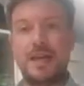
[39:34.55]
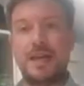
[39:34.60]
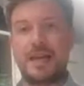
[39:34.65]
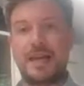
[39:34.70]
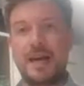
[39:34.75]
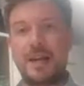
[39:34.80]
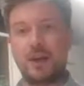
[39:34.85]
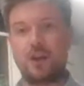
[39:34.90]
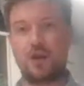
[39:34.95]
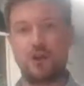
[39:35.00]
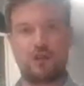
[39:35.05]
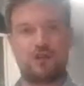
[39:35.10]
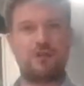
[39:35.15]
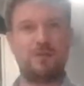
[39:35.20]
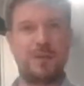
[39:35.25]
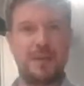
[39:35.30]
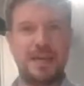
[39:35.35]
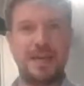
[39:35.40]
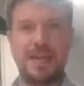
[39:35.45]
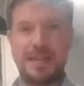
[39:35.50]
it kind of cooks
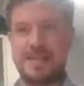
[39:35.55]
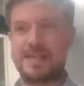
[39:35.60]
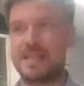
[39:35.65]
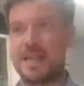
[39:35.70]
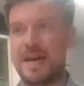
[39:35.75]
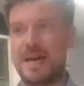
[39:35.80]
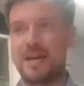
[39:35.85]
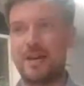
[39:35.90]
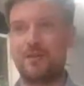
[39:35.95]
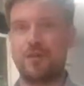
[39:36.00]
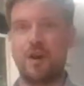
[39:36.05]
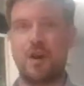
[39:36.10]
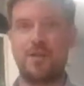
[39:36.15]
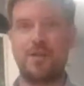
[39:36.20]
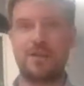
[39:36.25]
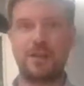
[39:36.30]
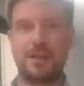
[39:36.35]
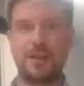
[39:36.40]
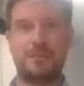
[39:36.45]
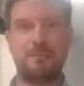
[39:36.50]
from the inside
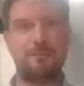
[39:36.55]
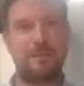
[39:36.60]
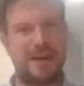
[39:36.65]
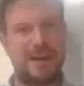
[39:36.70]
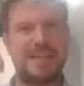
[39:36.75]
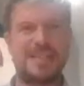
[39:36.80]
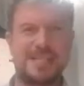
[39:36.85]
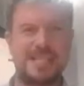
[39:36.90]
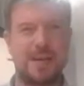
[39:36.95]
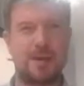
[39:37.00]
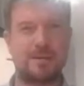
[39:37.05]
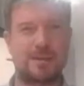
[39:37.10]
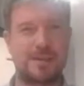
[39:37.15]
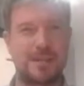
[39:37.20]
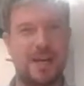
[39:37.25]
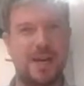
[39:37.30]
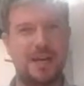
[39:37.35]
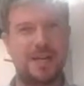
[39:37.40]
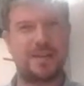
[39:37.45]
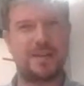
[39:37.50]
rather than burns the
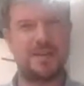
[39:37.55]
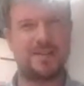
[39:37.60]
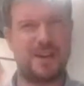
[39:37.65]
outside.